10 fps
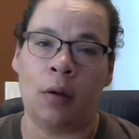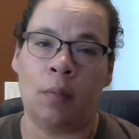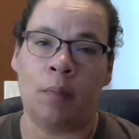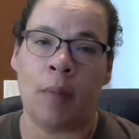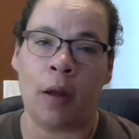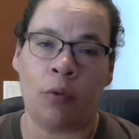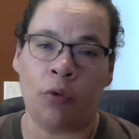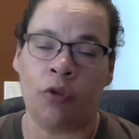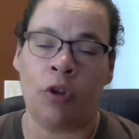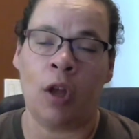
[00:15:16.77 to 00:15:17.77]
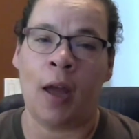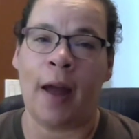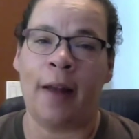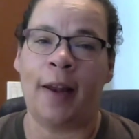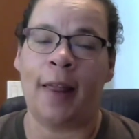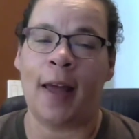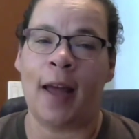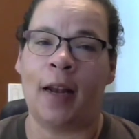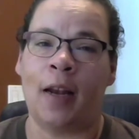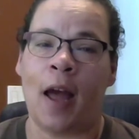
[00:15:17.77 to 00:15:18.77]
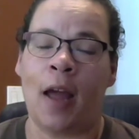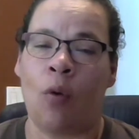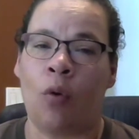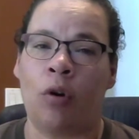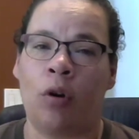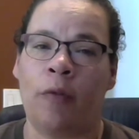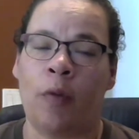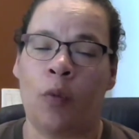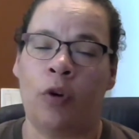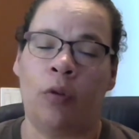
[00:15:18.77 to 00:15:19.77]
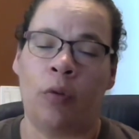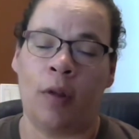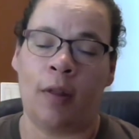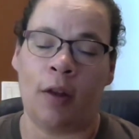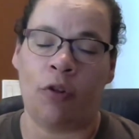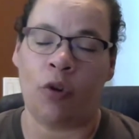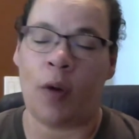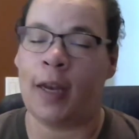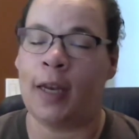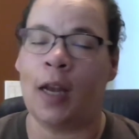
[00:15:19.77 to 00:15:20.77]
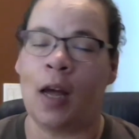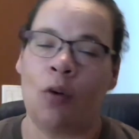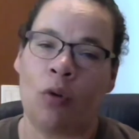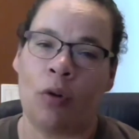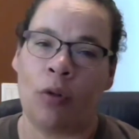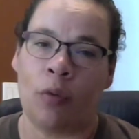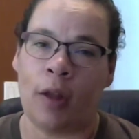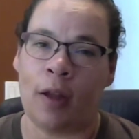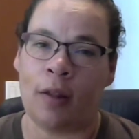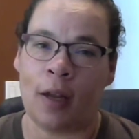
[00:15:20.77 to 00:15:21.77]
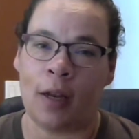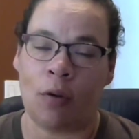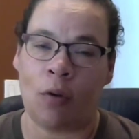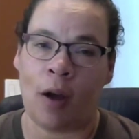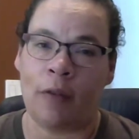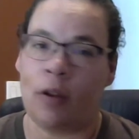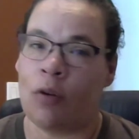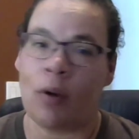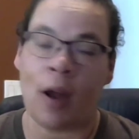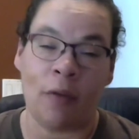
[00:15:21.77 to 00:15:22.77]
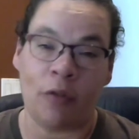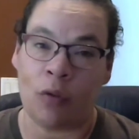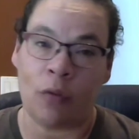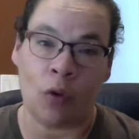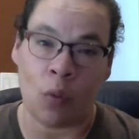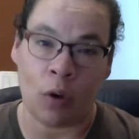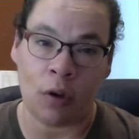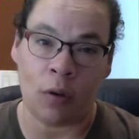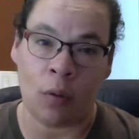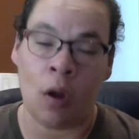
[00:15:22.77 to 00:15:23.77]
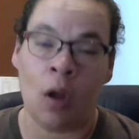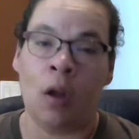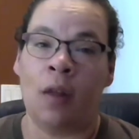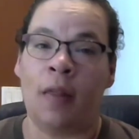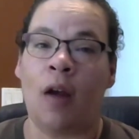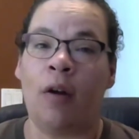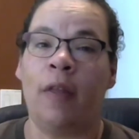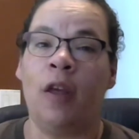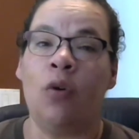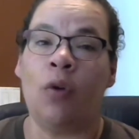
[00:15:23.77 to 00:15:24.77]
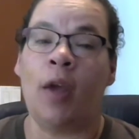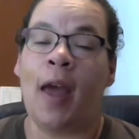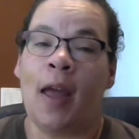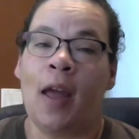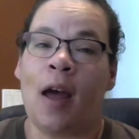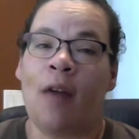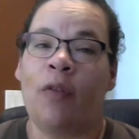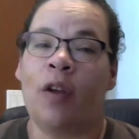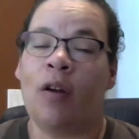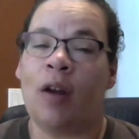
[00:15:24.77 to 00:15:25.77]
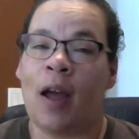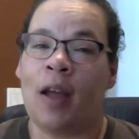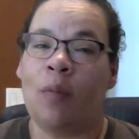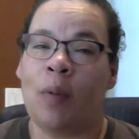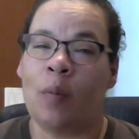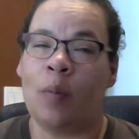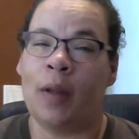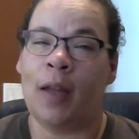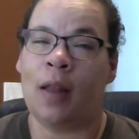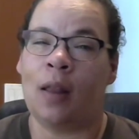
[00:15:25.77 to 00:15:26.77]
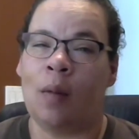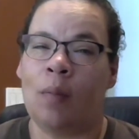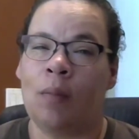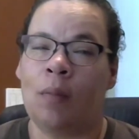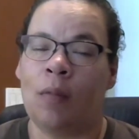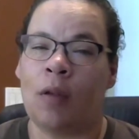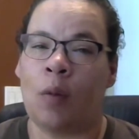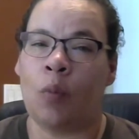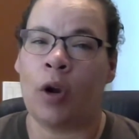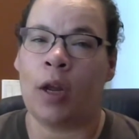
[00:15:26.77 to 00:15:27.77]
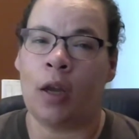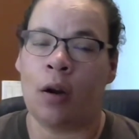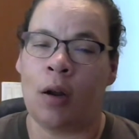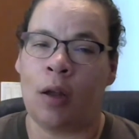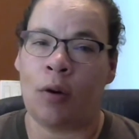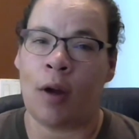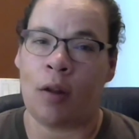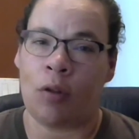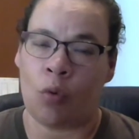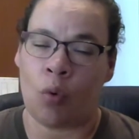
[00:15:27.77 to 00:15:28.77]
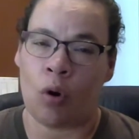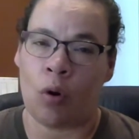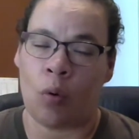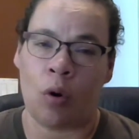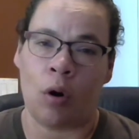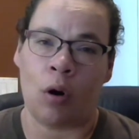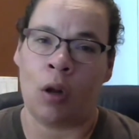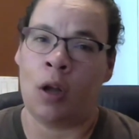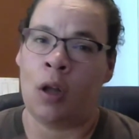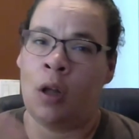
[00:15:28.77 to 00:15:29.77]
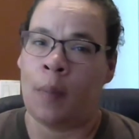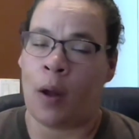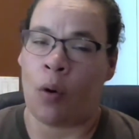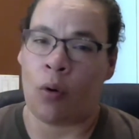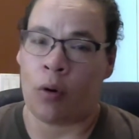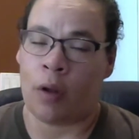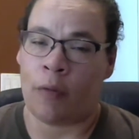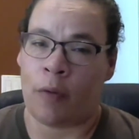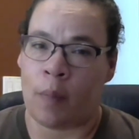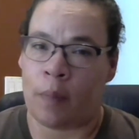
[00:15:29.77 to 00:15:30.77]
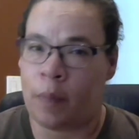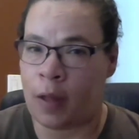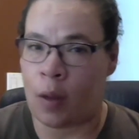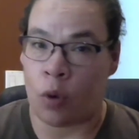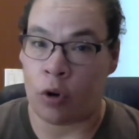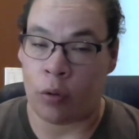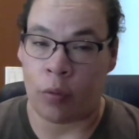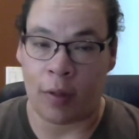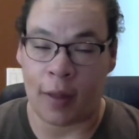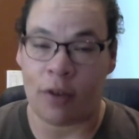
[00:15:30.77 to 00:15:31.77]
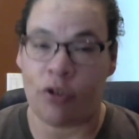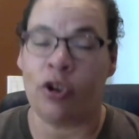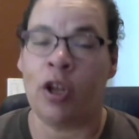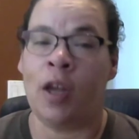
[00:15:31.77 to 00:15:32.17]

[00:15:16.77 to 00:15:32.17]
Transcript: Michaels, and then I ordered from 123 Stitch. So I did not order through Lakeside Needlecraft. You don't have to if you don't want to. They're in the UK. I figured I could probably get them somewhere here, either at a store or by ordering from, say, 123 Stitch.